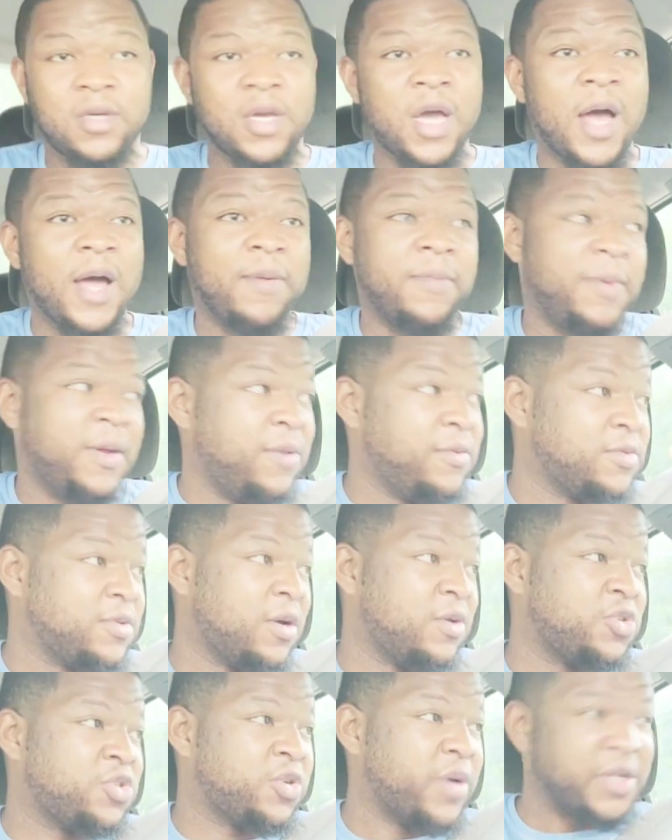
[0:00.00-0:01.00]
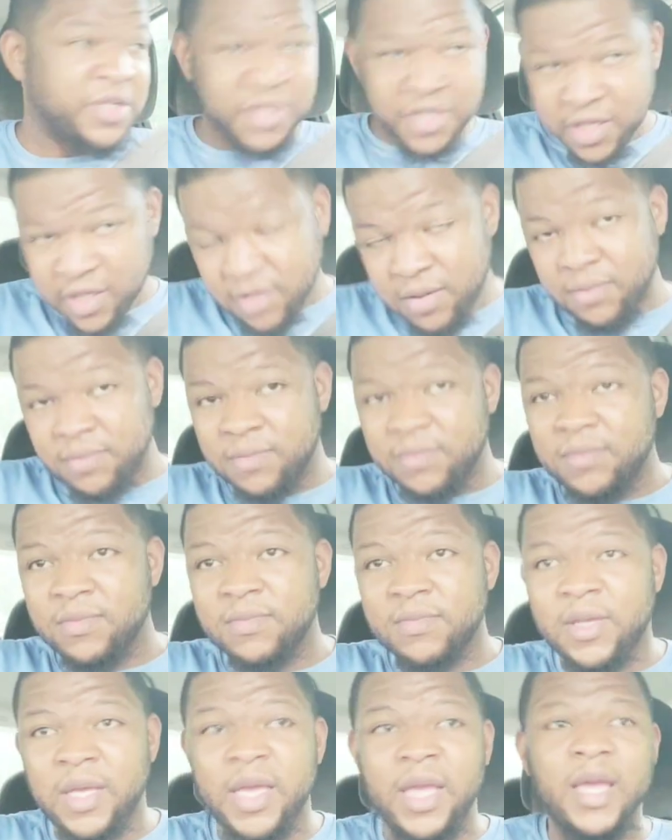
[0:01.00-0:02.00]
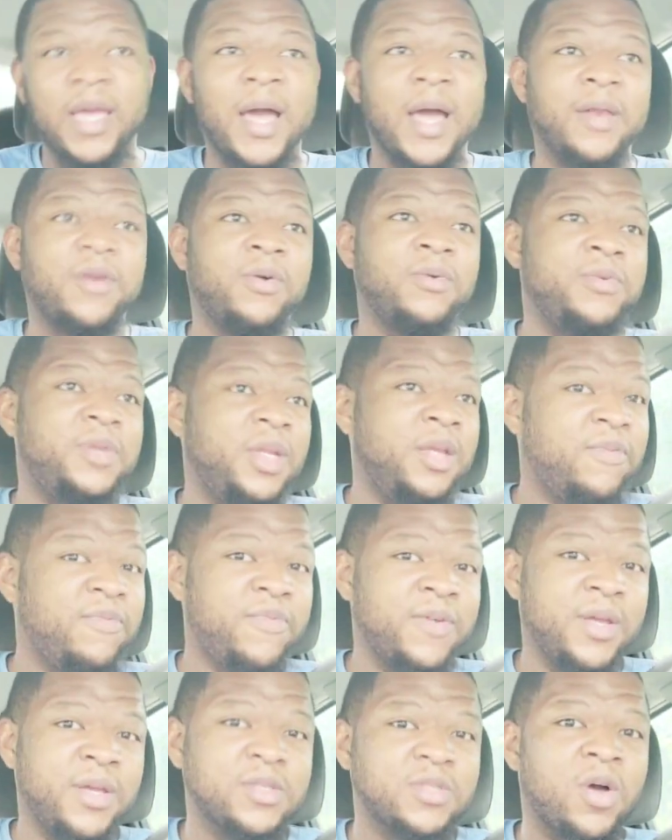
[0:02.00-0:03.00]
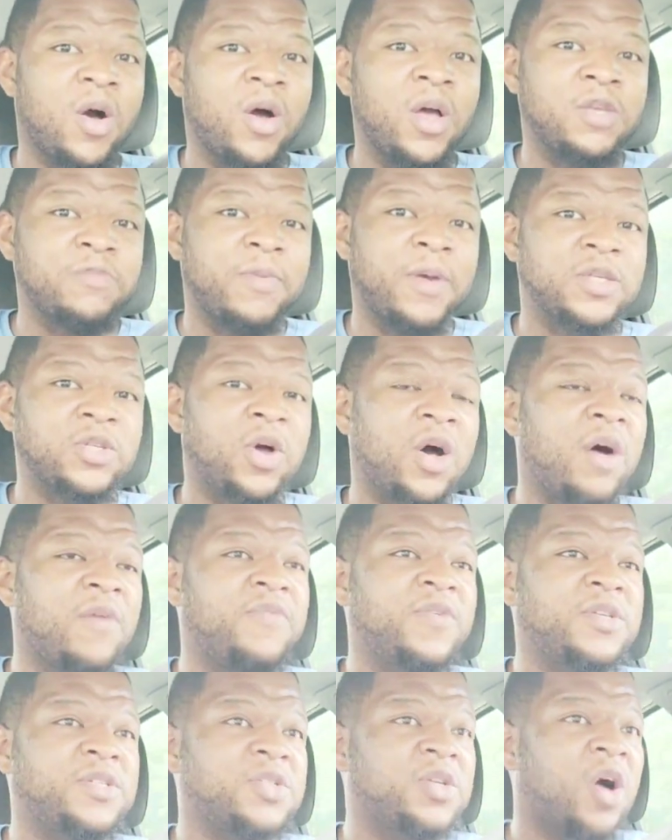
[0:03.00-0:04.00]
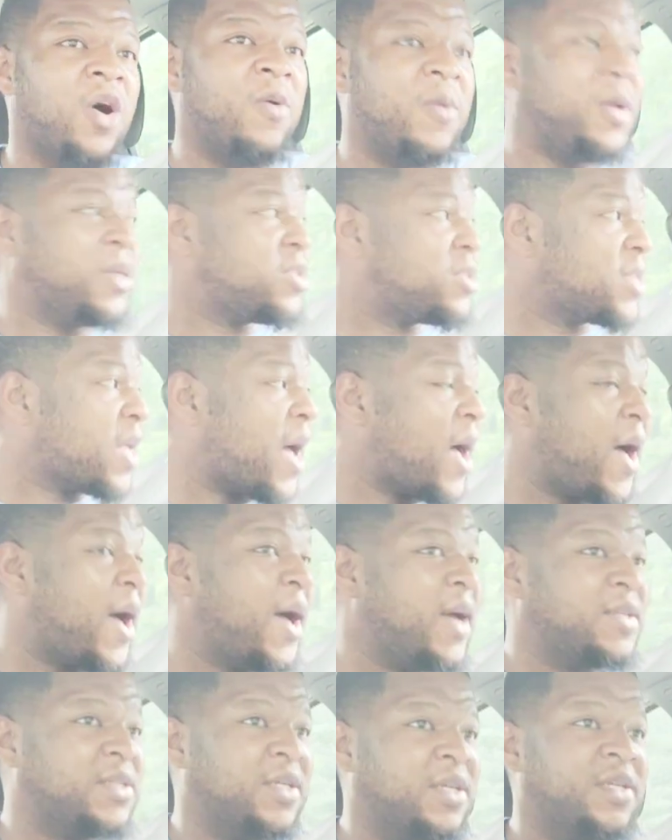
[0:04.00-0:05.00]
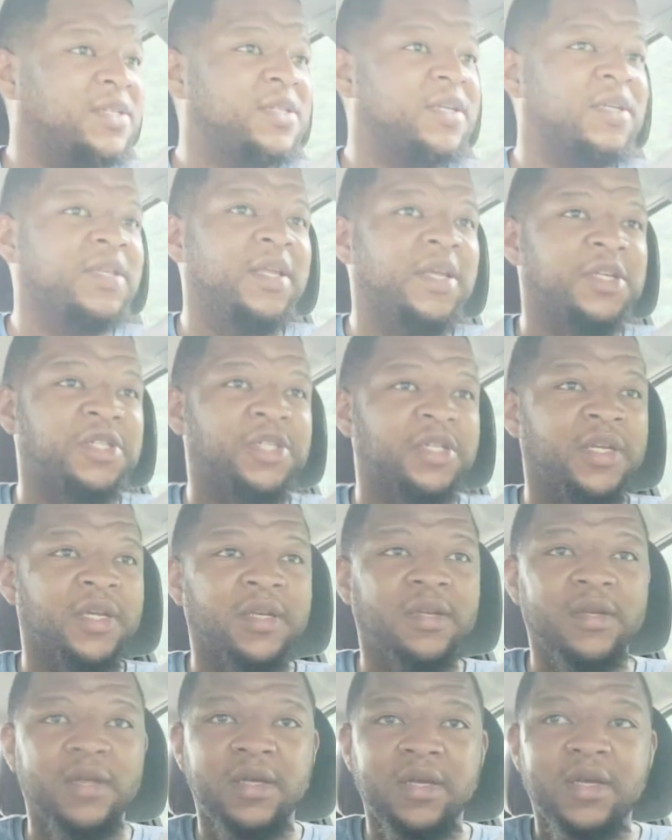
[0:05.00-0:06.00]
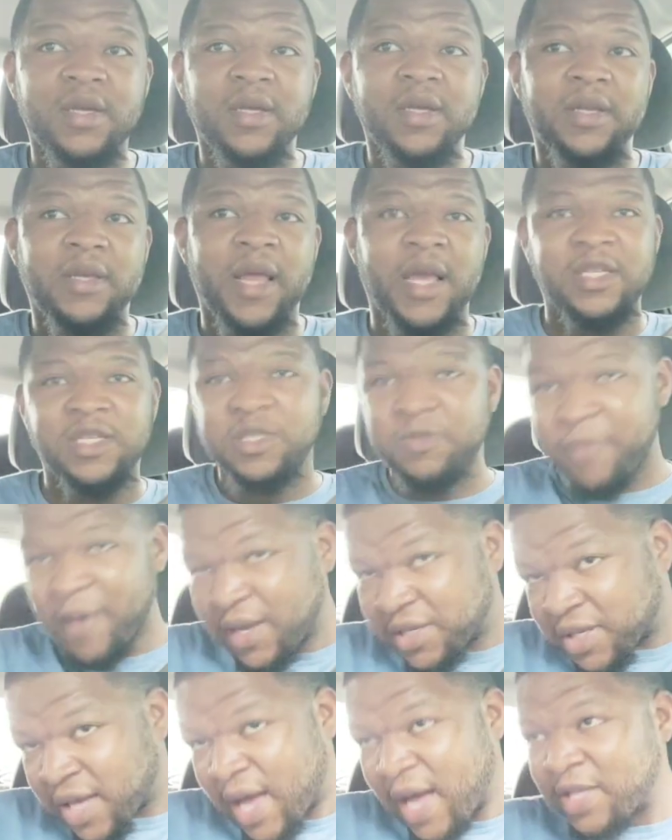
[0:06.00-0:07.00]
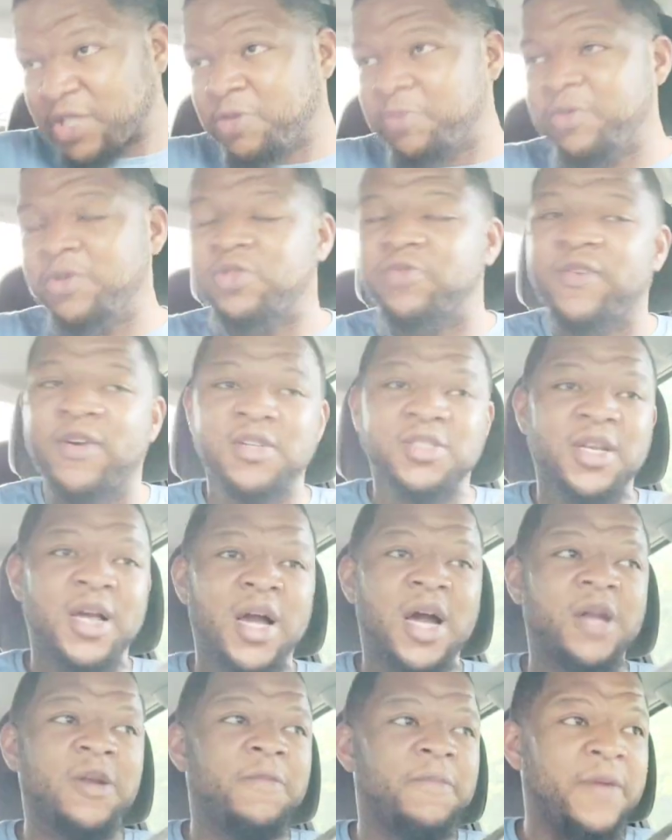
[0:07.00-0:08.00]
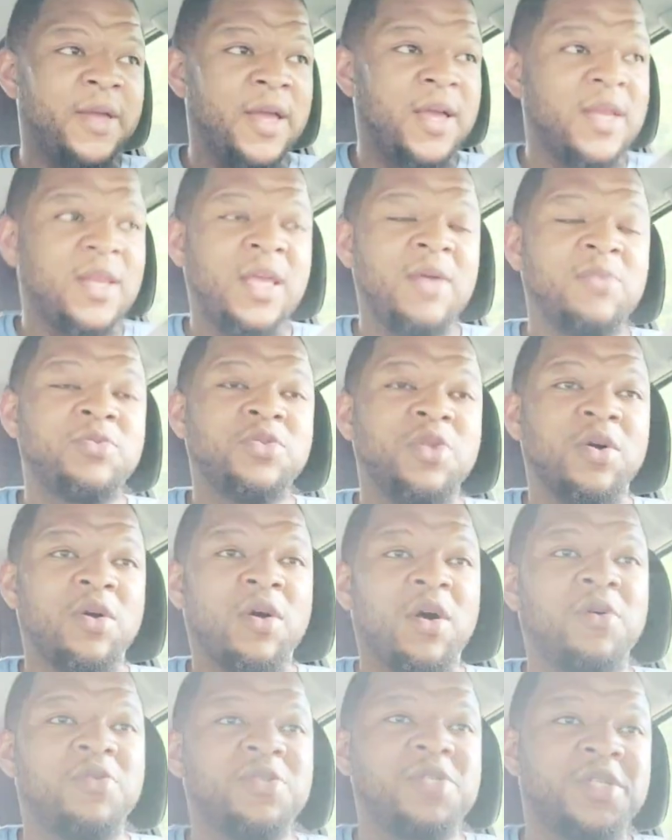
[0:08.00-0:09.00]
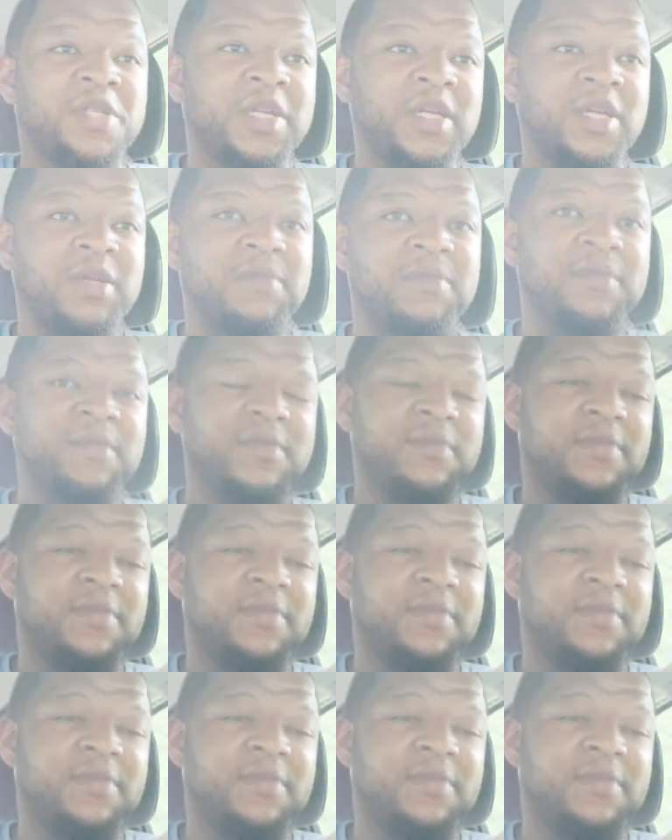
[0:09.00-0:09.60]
Conor Benn was gonna stretch him. He ain't got no defense. All his best offense is on his size and his conditioning. That's his best attributes. Versus Conor Benn, he was gonna go to sleep.